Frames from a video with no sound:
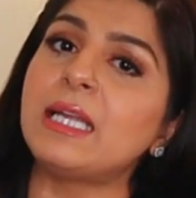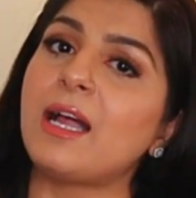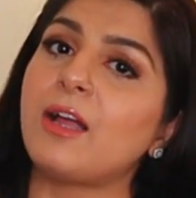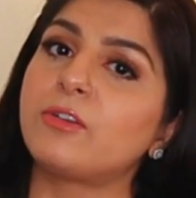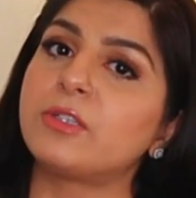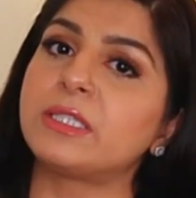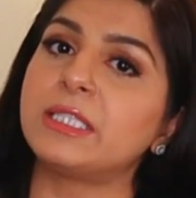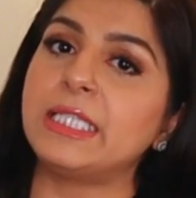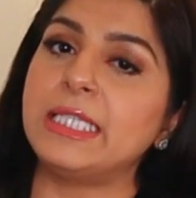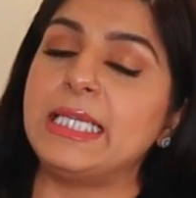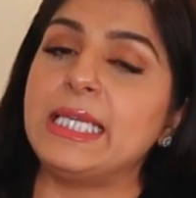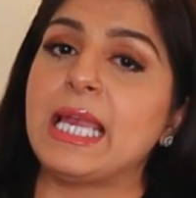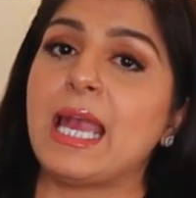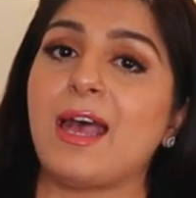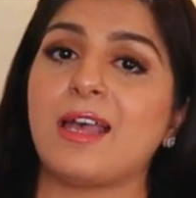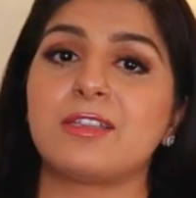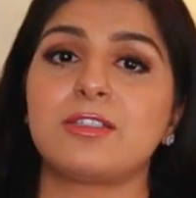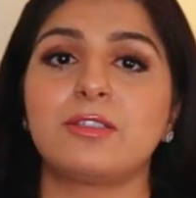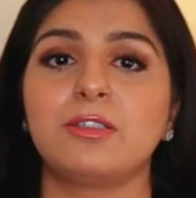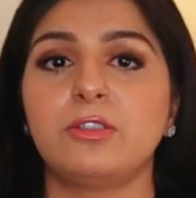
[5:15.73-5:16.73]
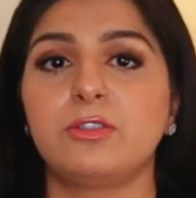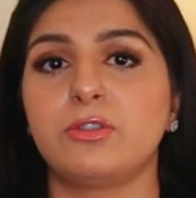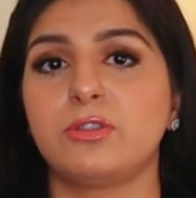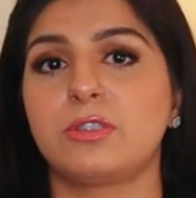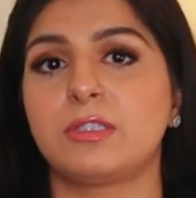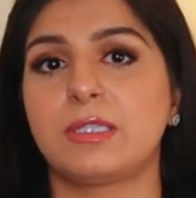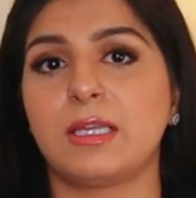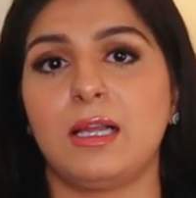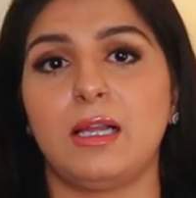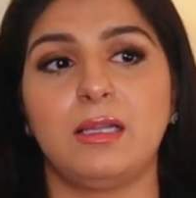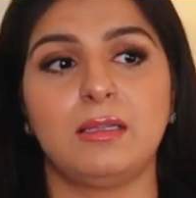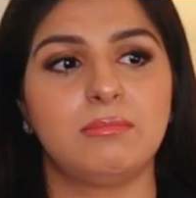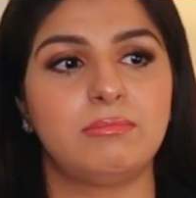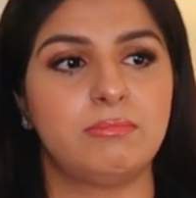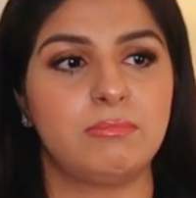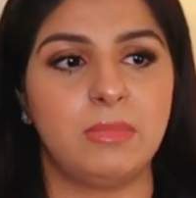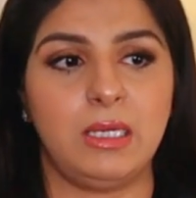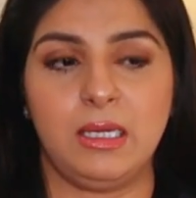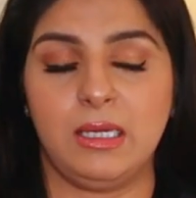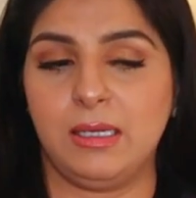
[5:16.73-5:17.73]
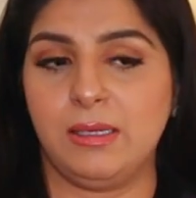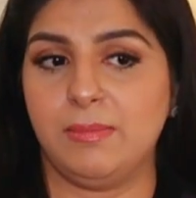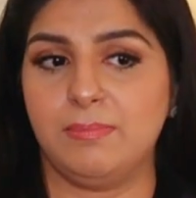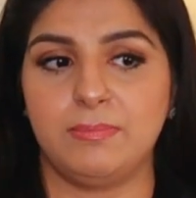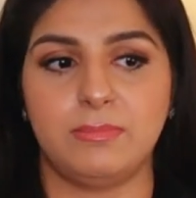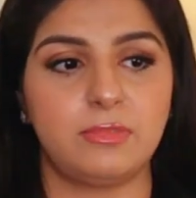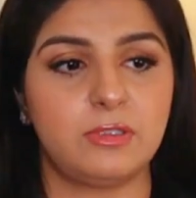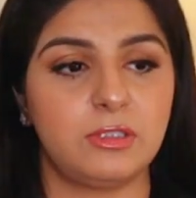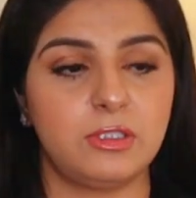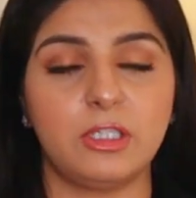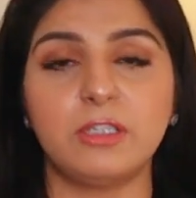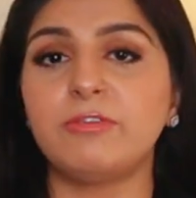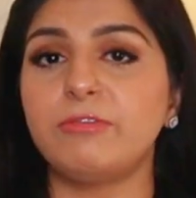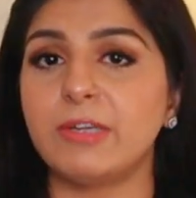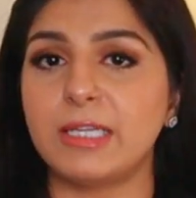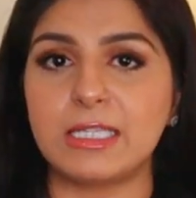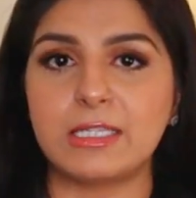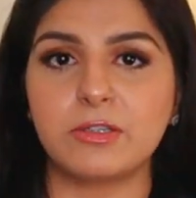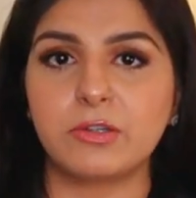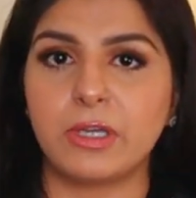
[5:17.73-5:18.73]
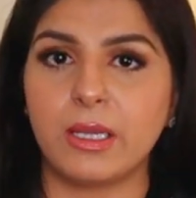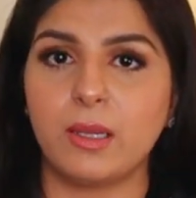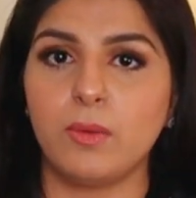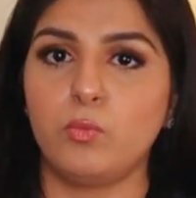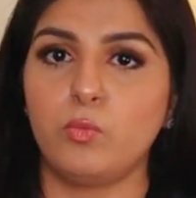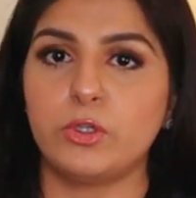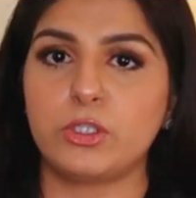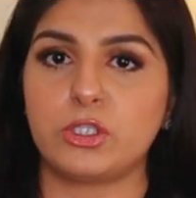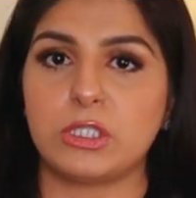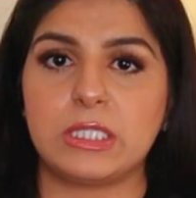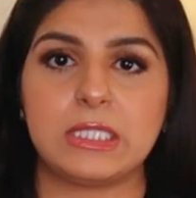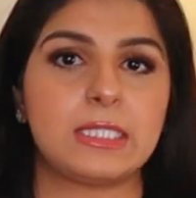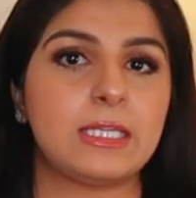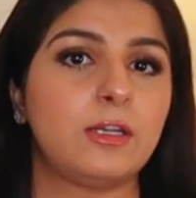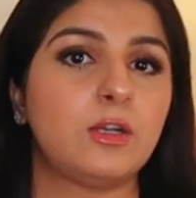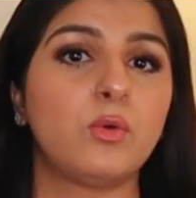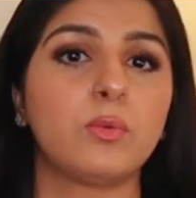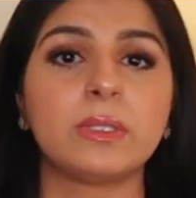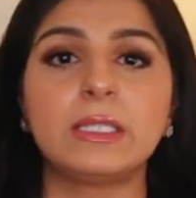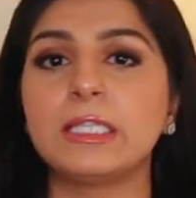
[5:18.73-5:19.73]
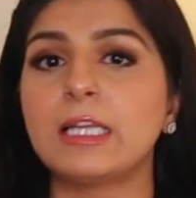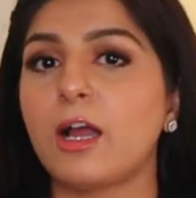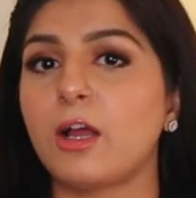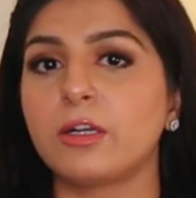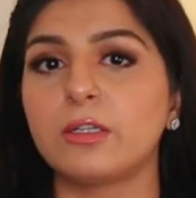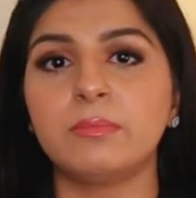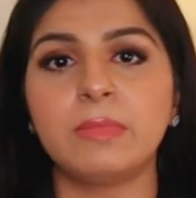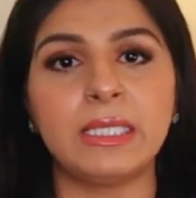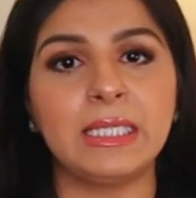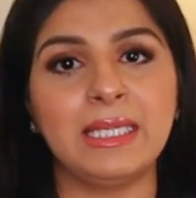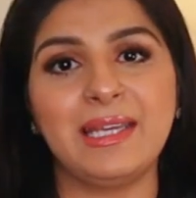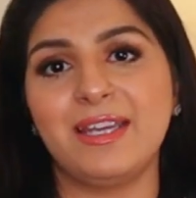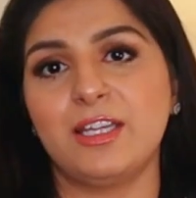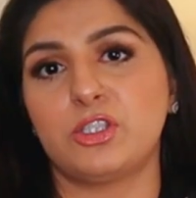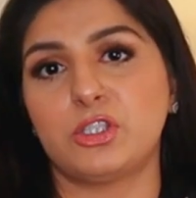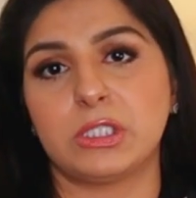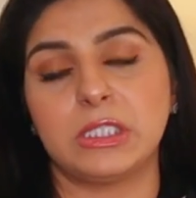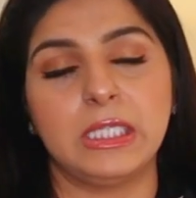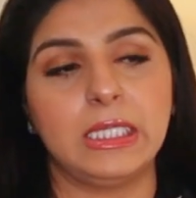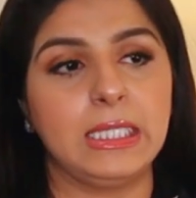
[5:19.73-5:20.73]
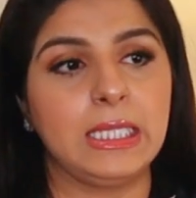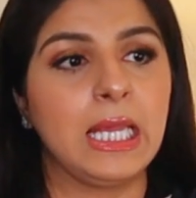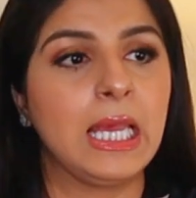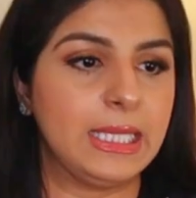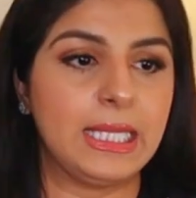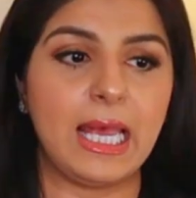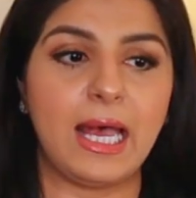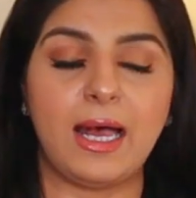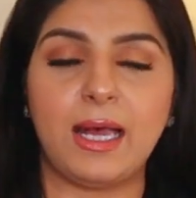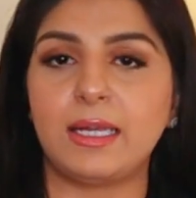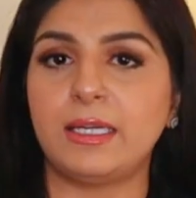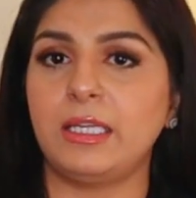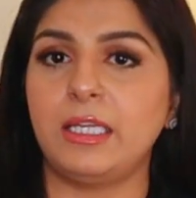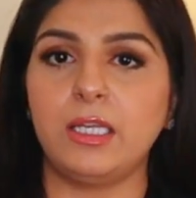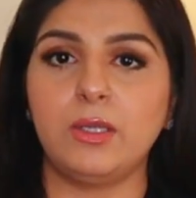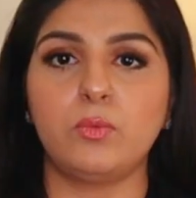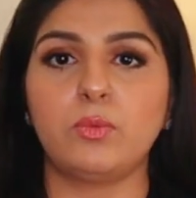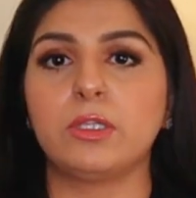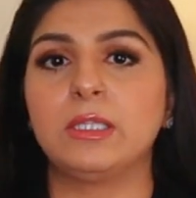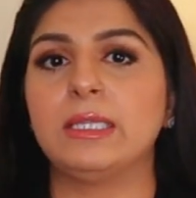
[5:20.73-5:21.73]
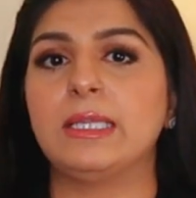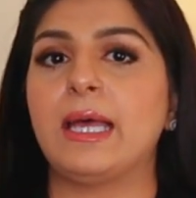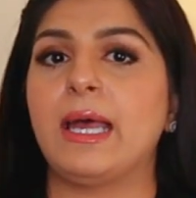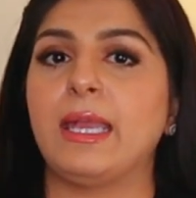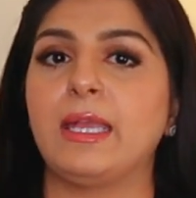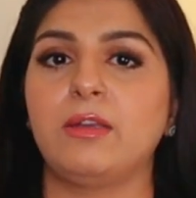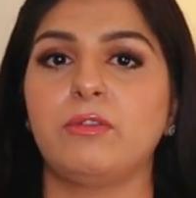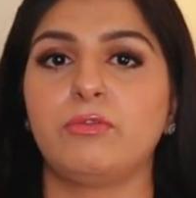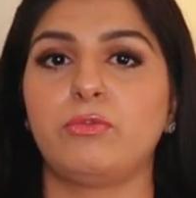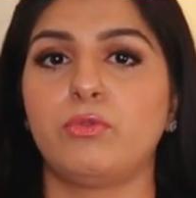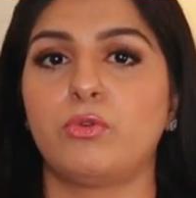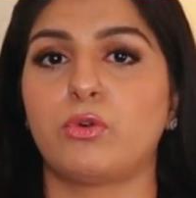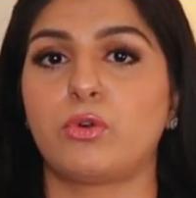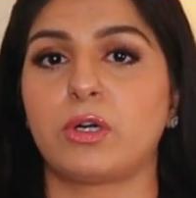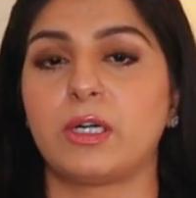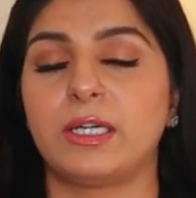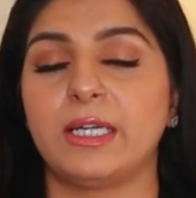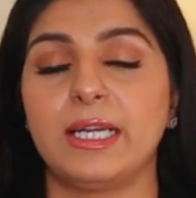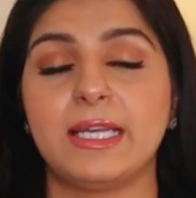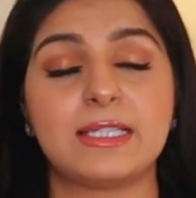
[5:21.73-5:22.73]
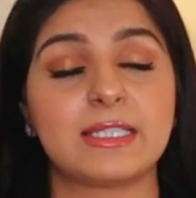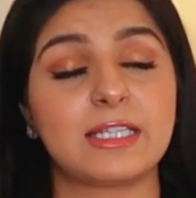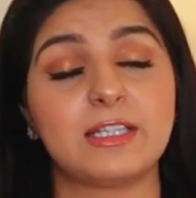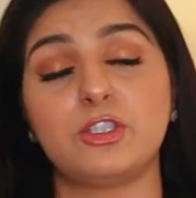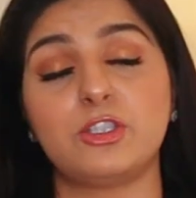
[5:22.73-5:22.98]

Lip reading: counter, he asks you to sell Sidra to him, which is an over-the-counter medication that he would like for his